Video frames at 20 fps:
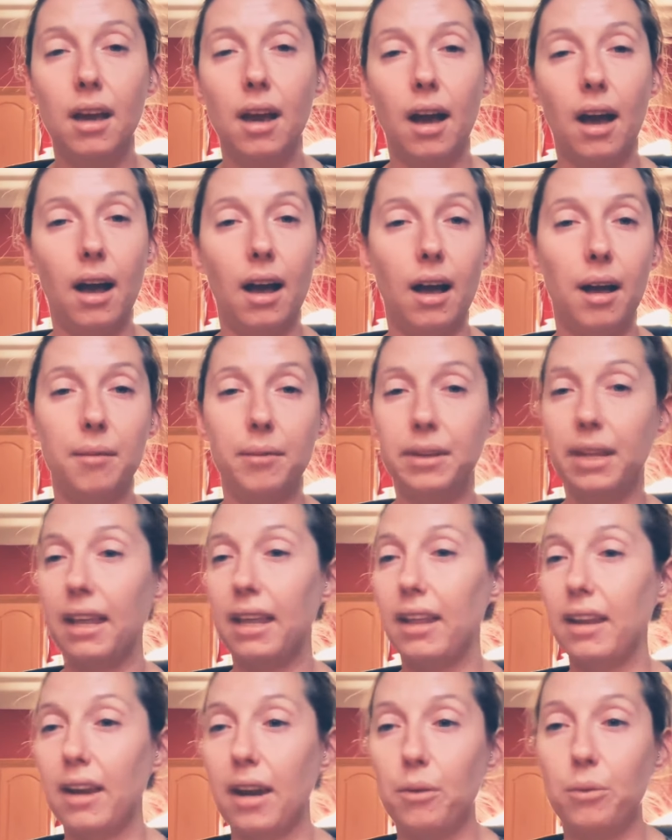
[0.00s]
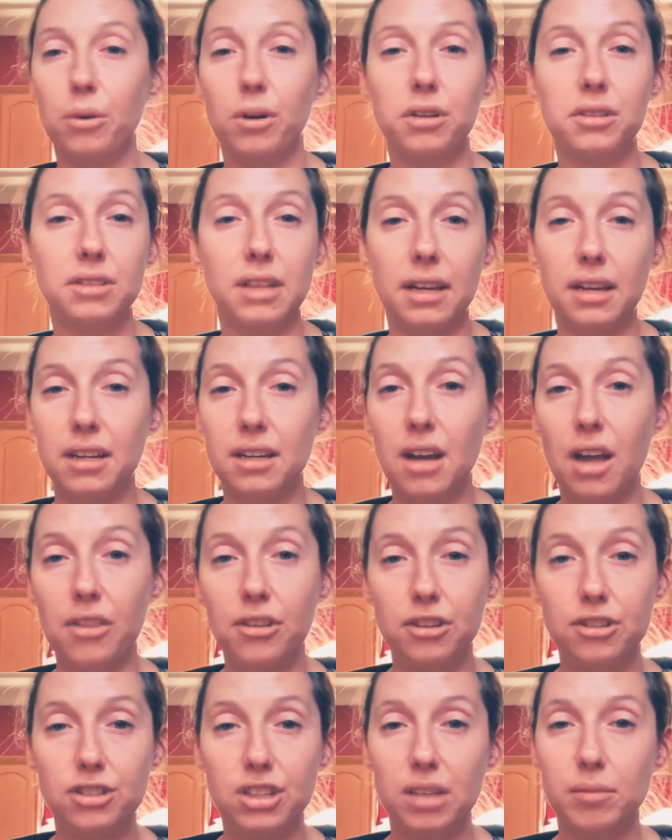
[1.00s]
And then I worked at
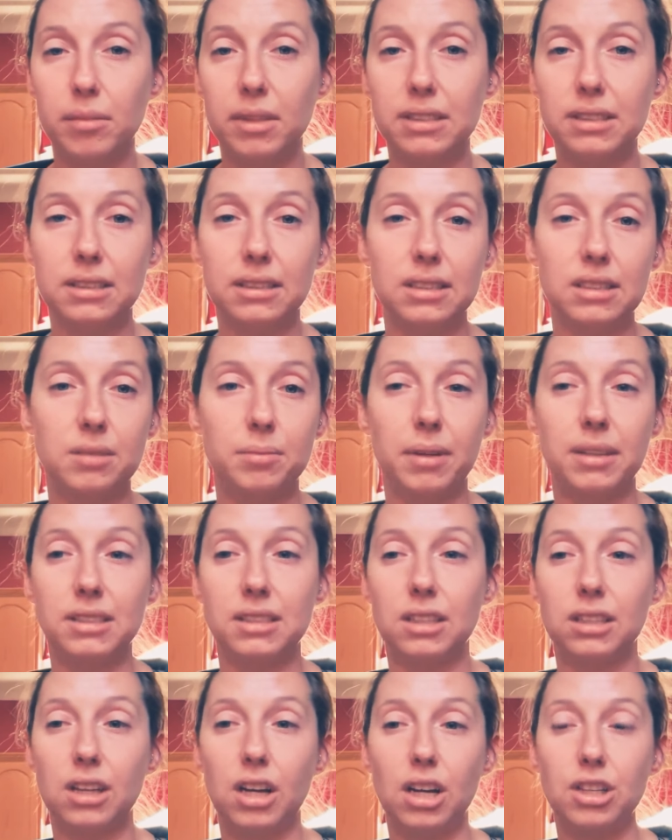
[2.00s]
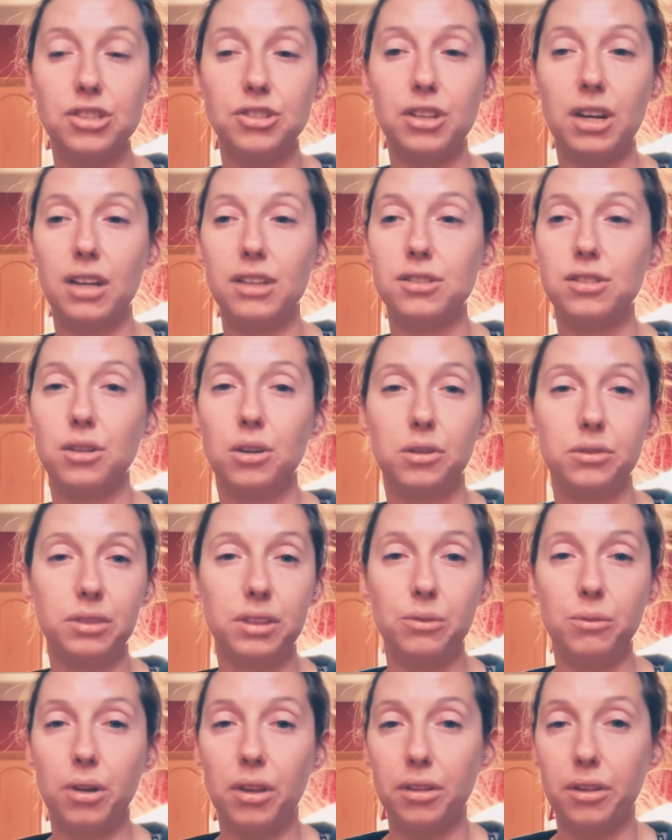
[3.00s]
another gym as an independent contractor,
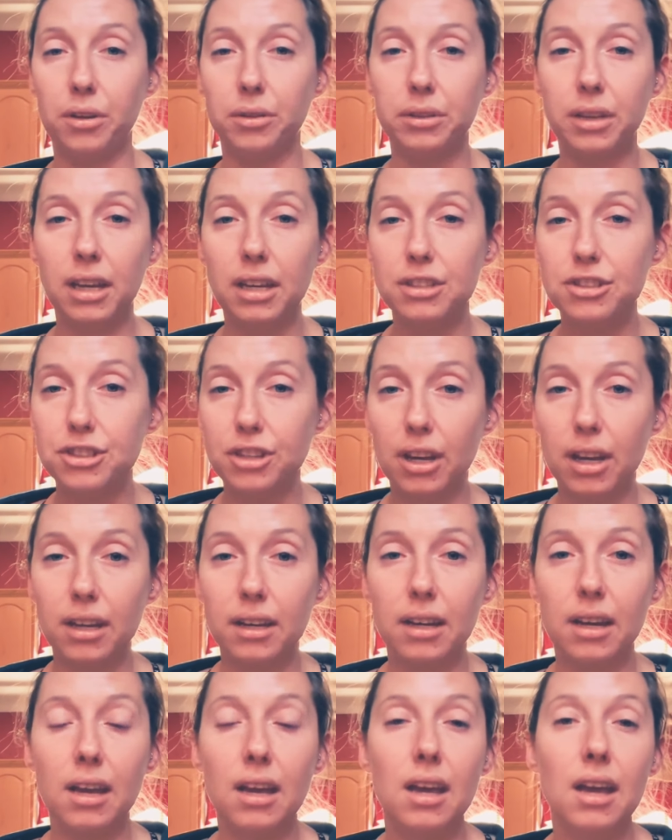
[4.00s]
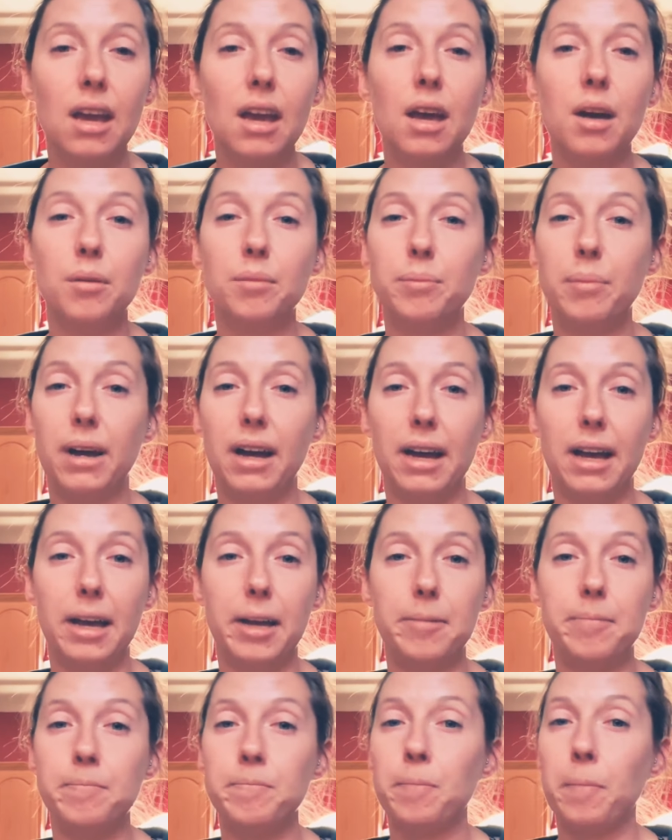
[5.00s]
only one location,
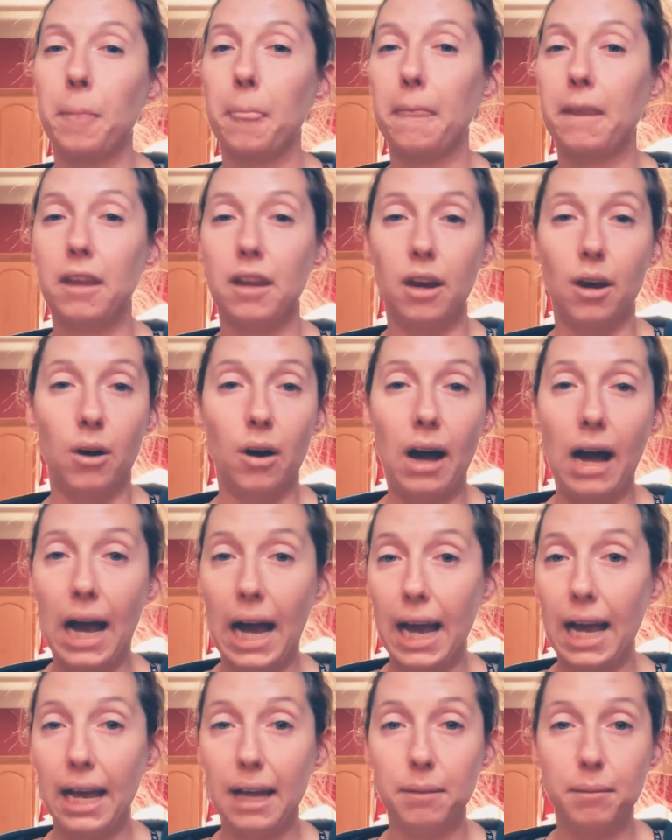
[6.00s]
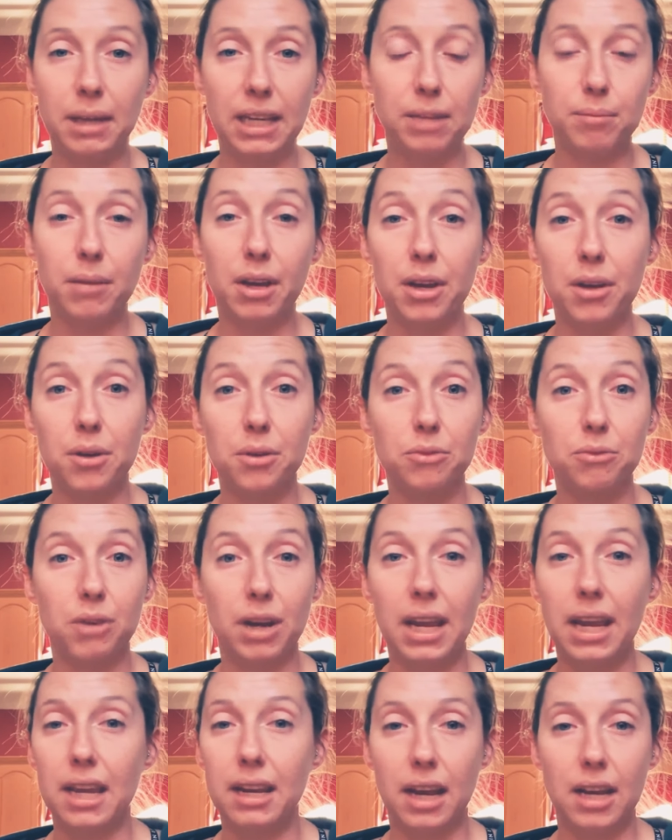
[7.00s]
but I made my own
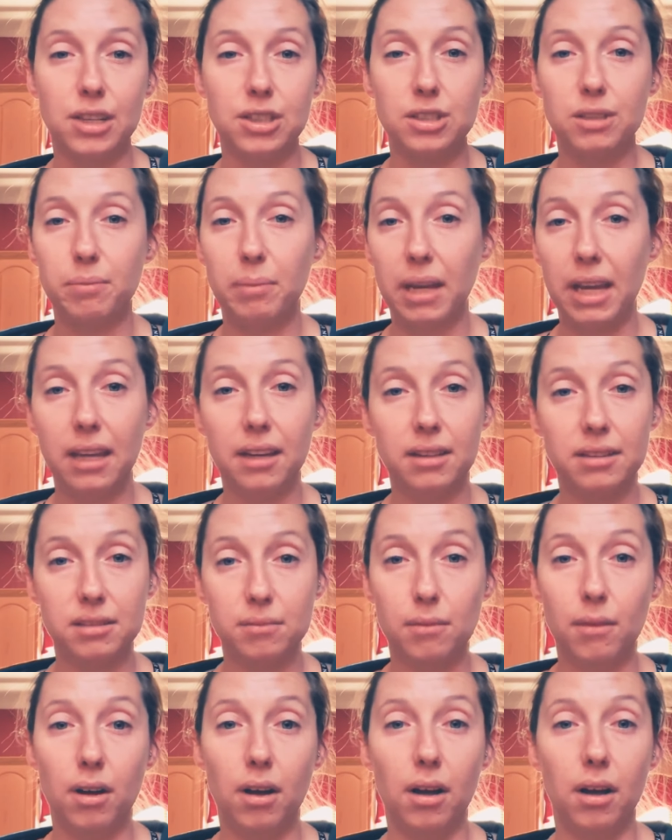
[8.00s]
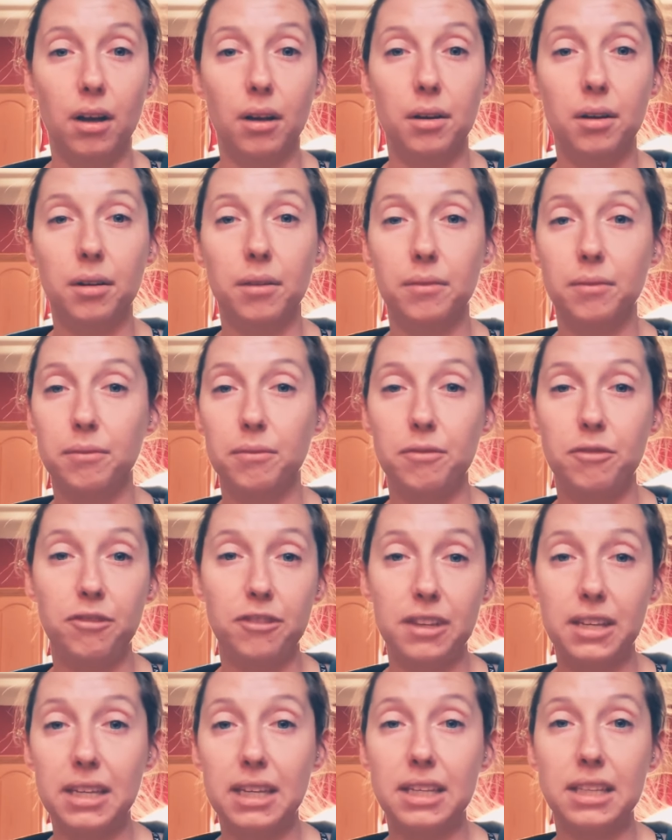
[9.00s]
rate and I just paid a small
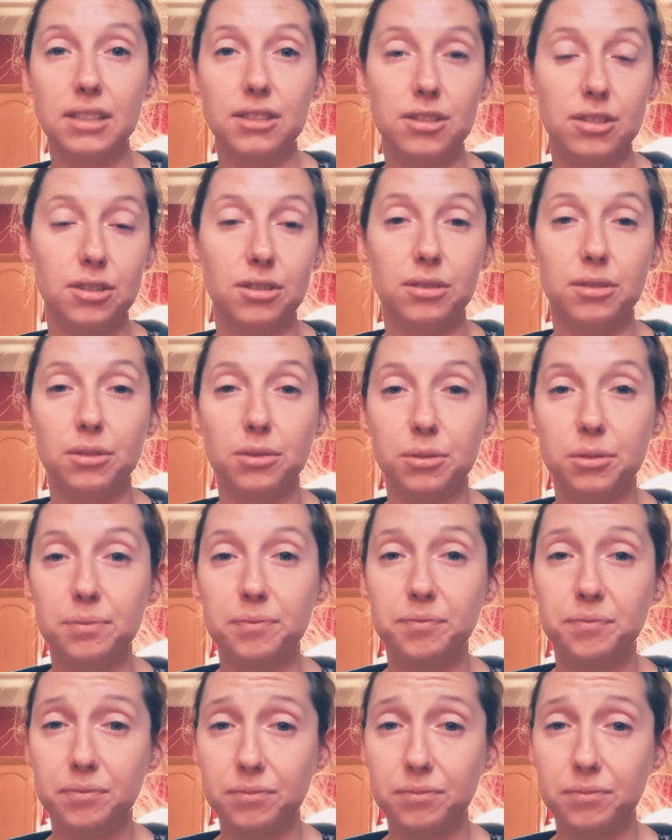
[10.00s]
fee to